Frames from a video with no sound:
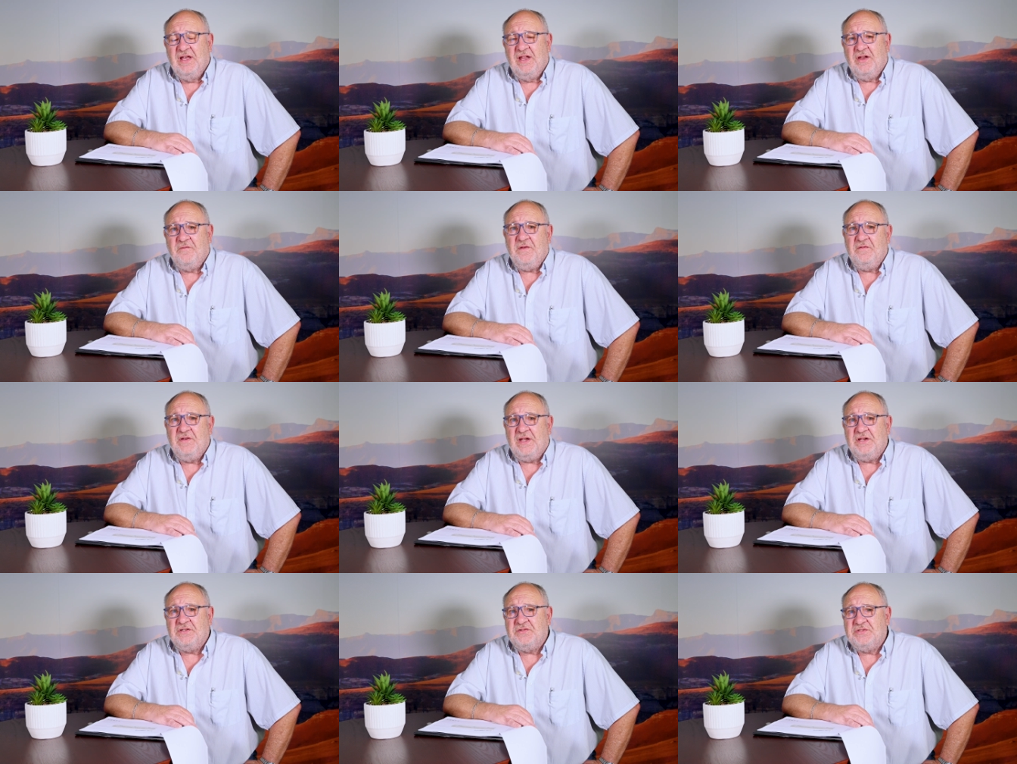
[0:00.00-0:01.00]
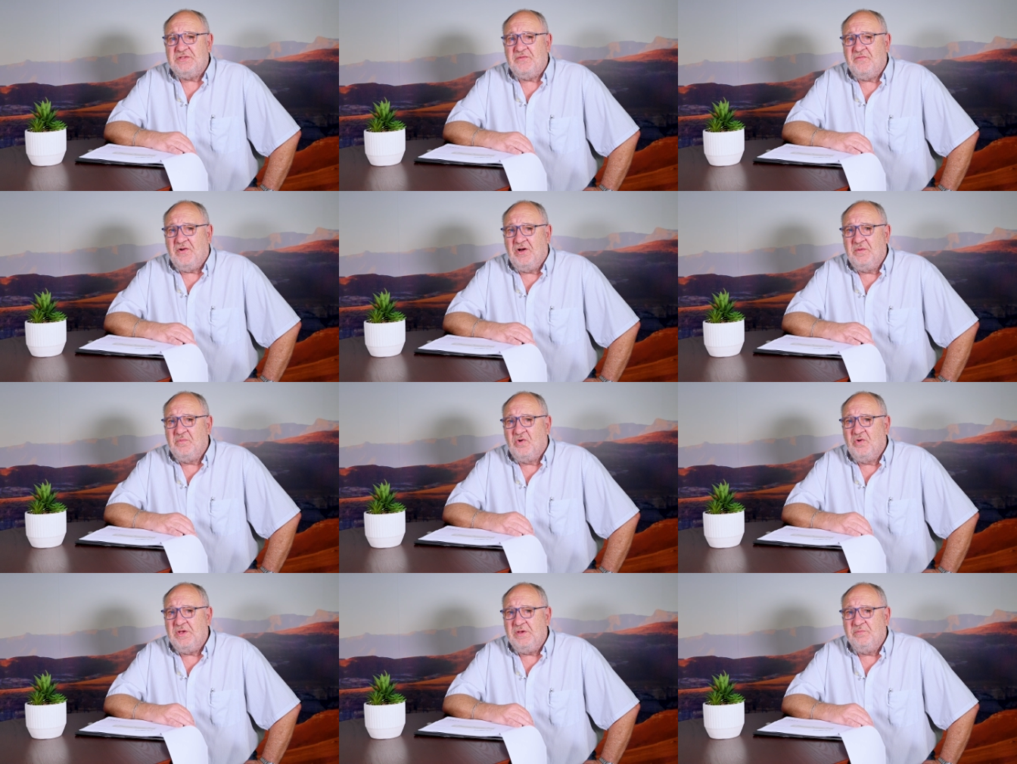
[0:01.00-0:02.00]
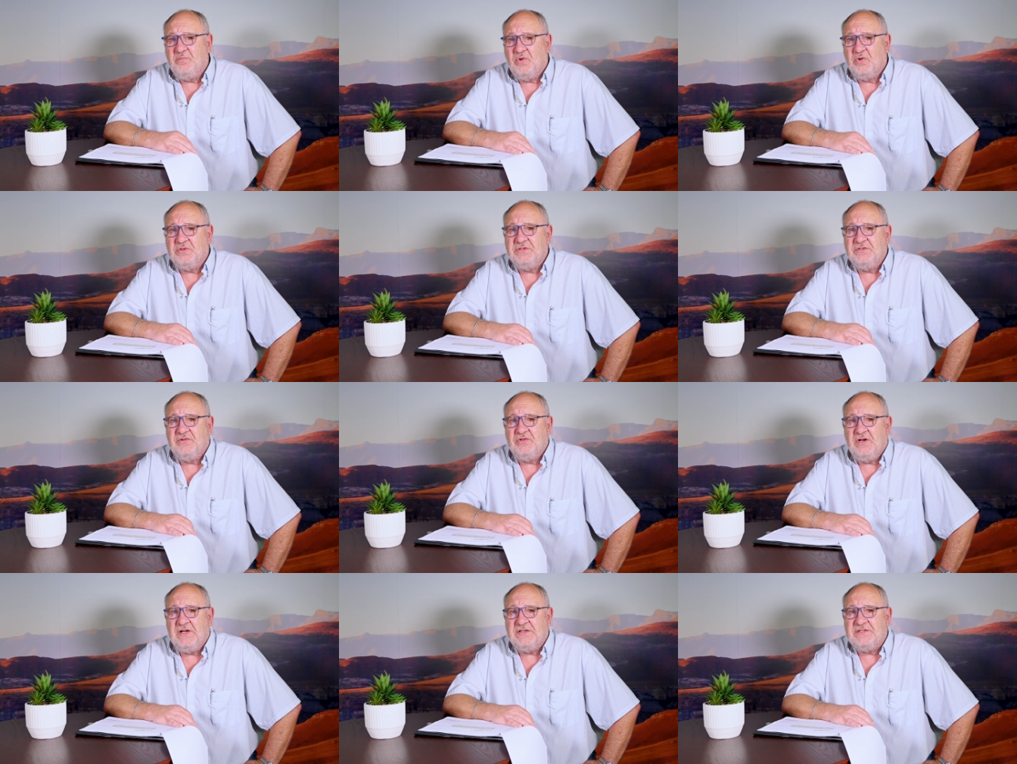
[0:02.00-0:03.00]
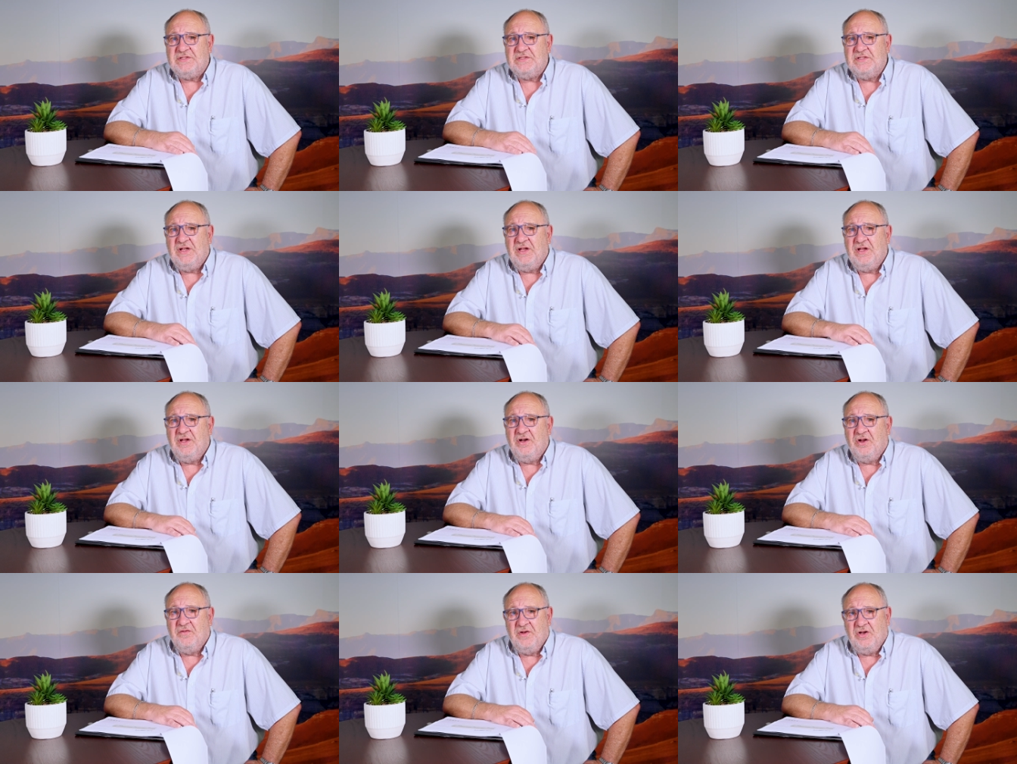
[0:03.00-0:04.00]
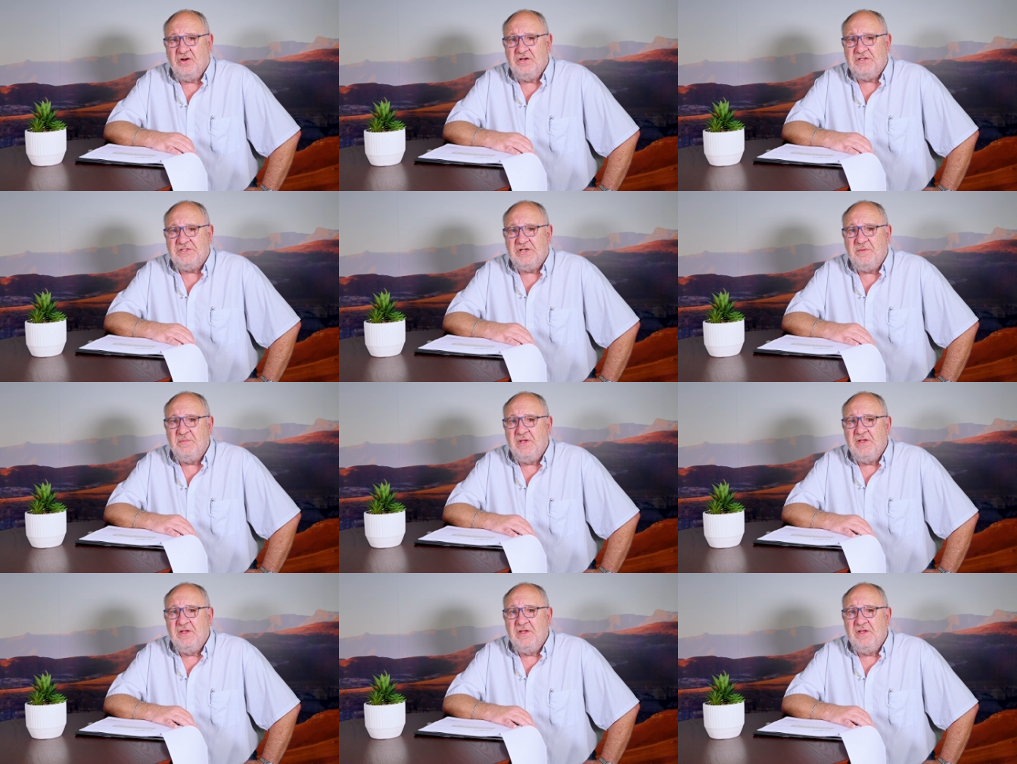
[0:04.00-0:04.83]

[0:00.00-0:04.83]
And I think that is far more important to us on the longer term,